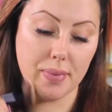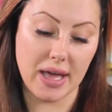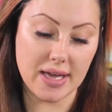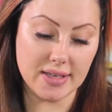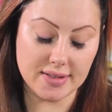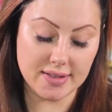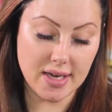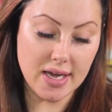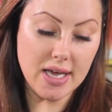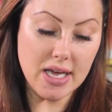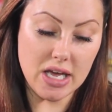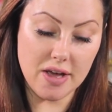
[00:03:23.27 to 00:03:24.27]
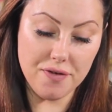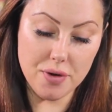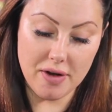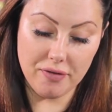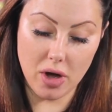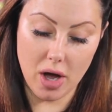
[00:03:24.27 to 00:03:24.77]
base. If you
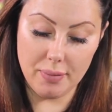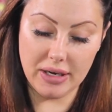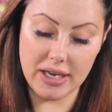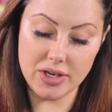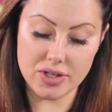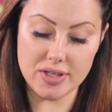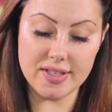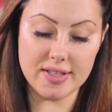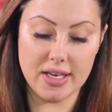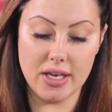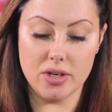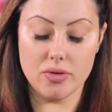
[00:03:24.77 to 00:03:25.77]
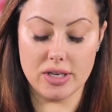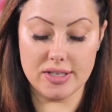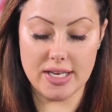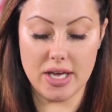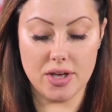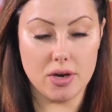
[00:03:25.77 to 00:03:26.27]
have combination skin, you can
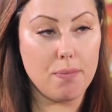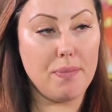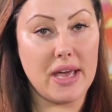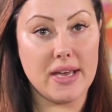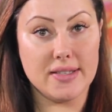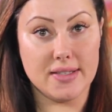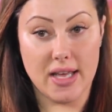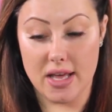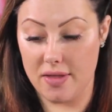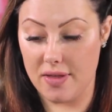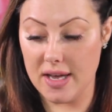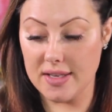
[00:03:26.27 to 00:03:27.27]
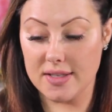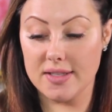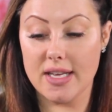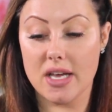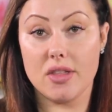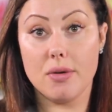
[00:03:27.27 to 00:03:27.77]
take your base like this and
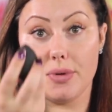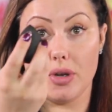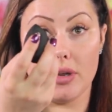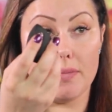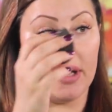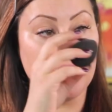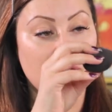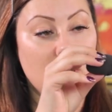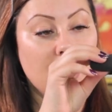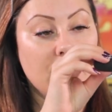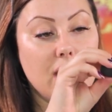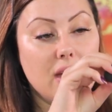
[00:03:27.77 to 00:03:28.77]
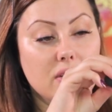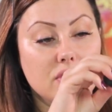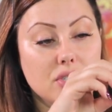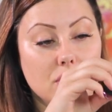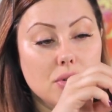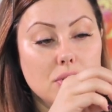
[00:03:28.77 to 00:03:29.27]
take the Beauty Blender again
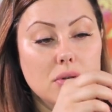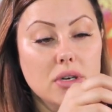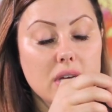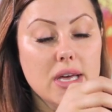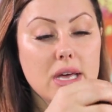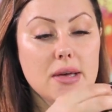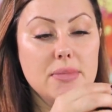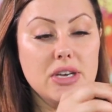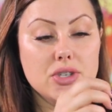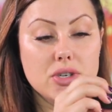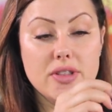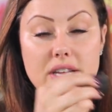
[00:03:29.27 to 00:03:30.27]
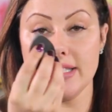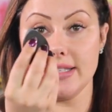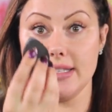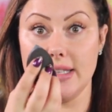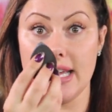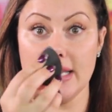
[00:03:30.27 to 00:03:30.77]
too. Make sure that it's
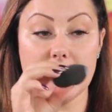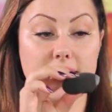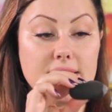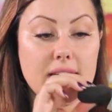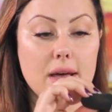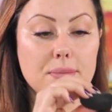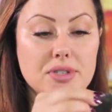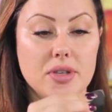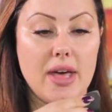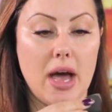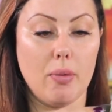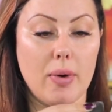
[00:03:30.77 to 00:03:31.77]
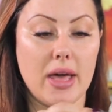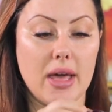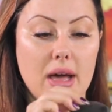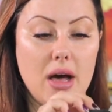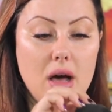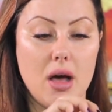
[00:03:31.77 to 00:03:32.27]
slightly damp so that
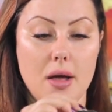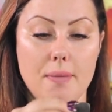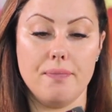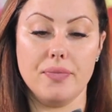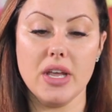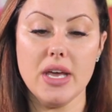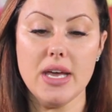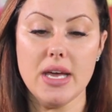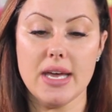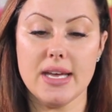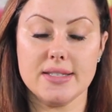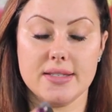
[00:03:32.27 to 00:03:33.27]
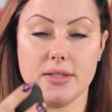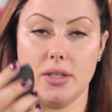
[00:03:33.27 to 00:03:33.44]
way um, it's